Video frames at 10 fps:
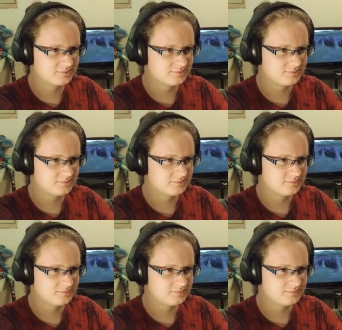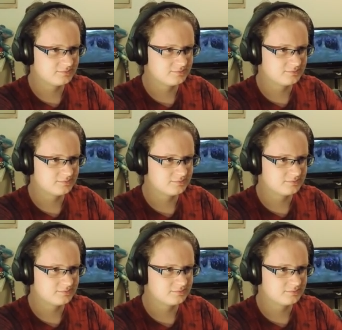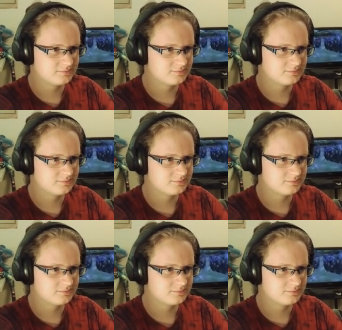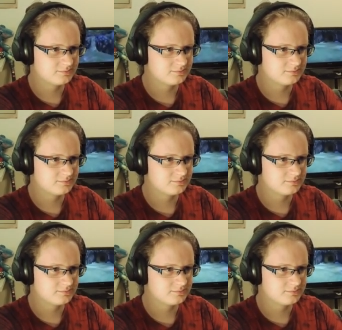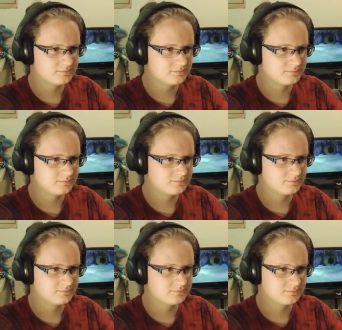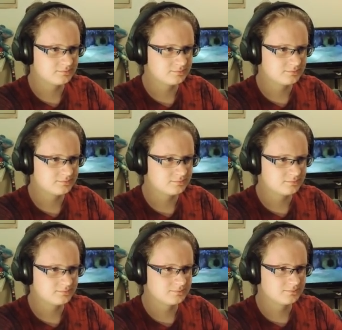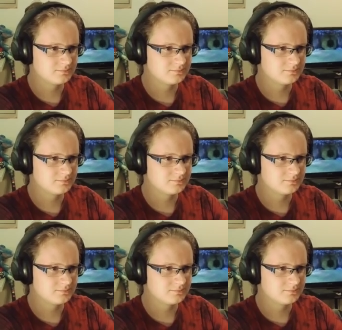Nothing is said.